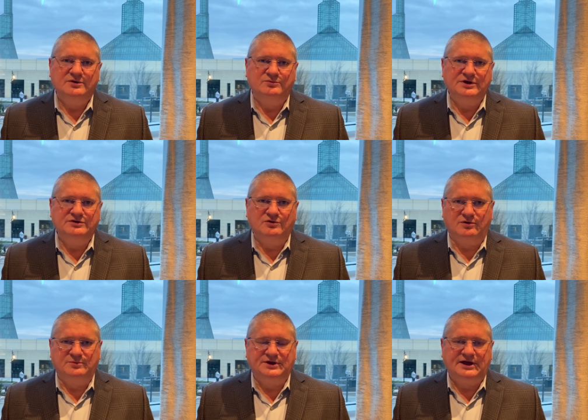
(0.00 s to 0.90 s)
we
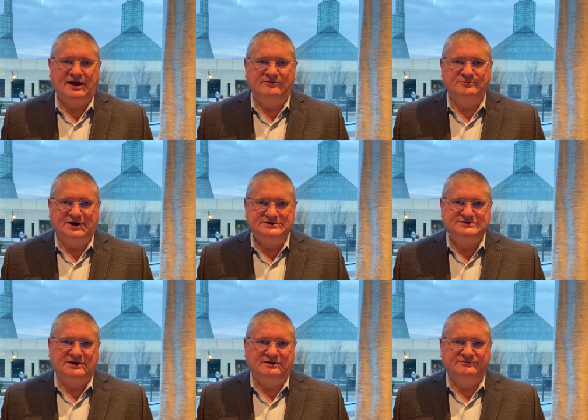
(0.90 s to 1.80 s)
normally have
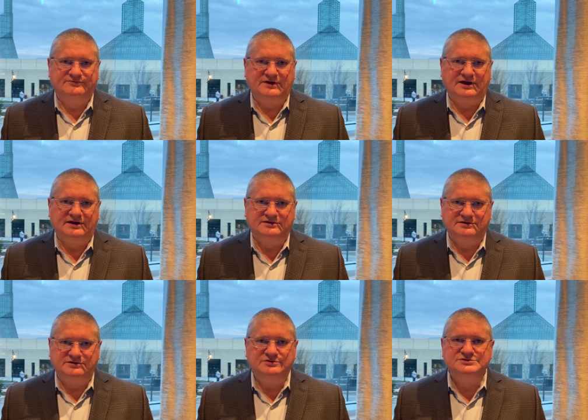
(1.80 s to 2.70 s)
myself and
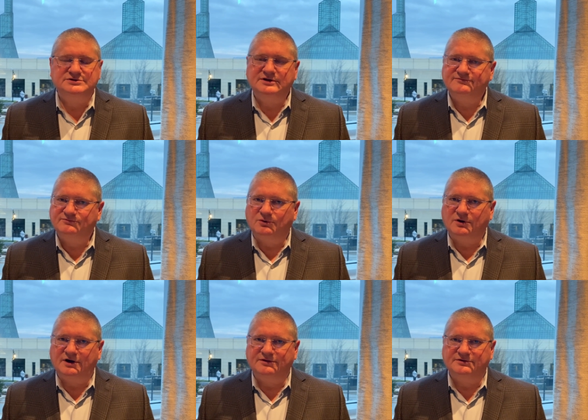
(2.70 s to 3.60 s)
usually
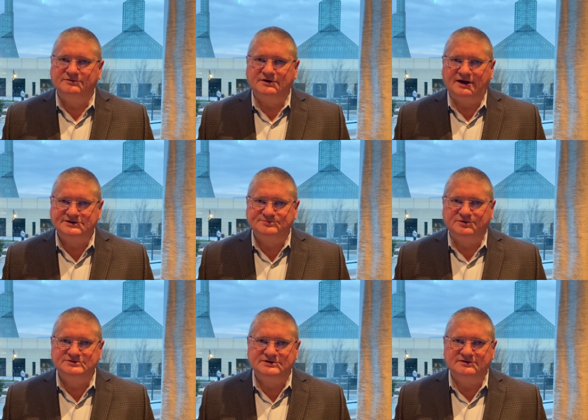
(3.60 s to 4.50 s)
4 other
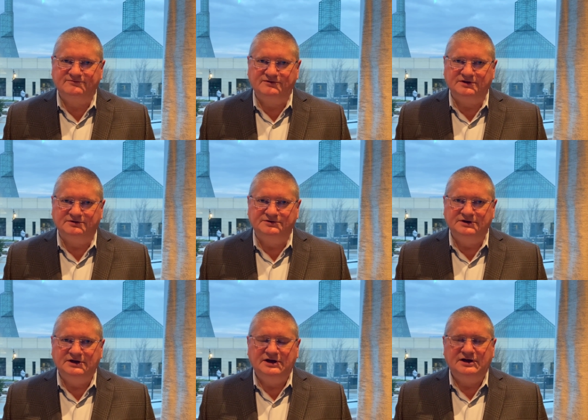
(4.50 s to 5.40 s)
experts in the field
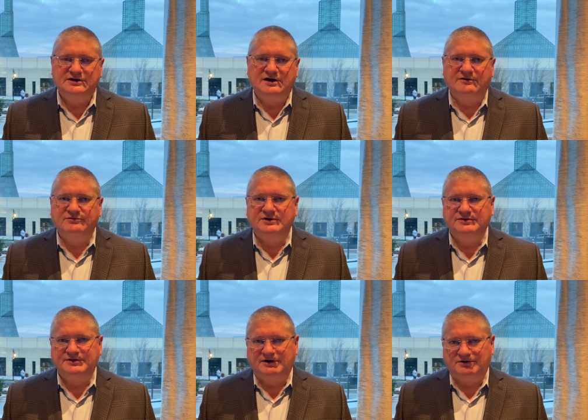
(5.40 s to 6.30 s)

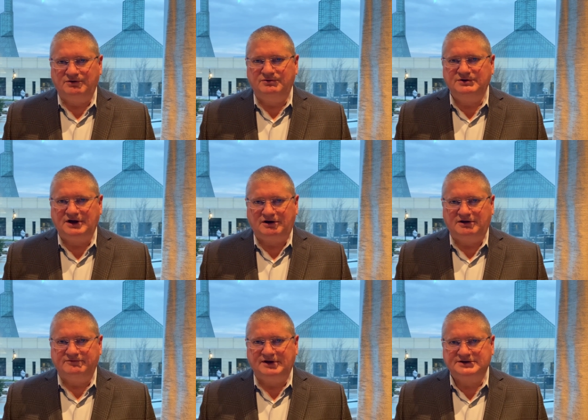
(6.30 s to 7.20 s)
covering their own
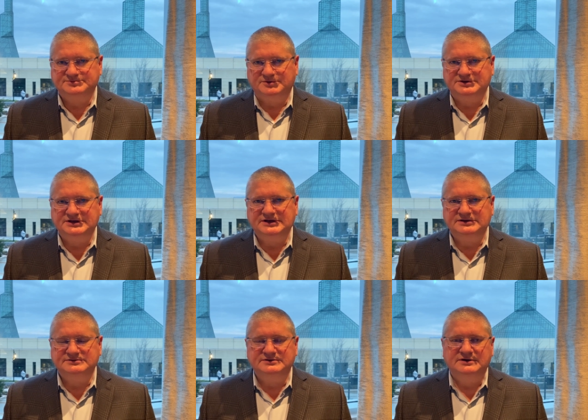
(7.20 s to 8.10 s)
area of
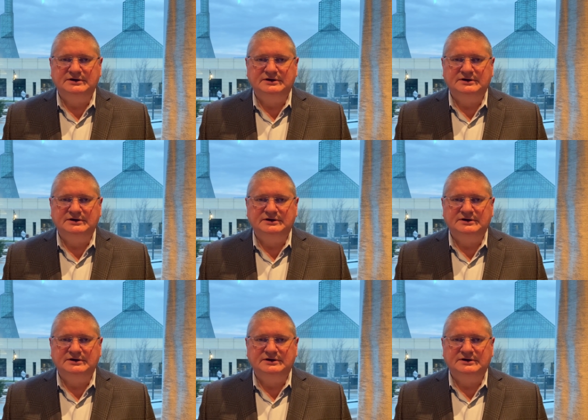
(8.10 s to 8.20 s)
expertise.